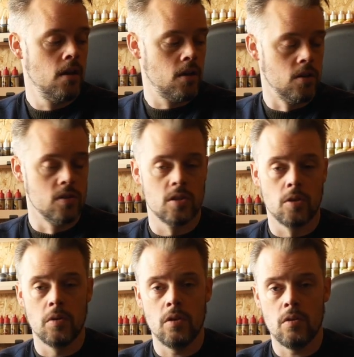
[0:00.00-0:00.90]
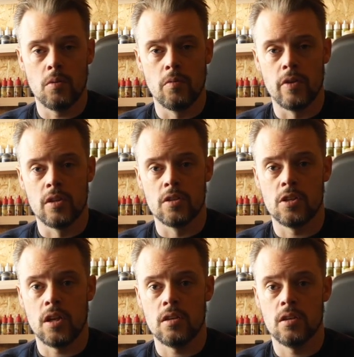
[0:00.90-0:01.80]
consumer unit within the
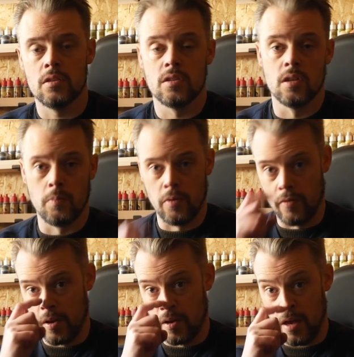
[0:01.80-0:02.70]
shed to prevent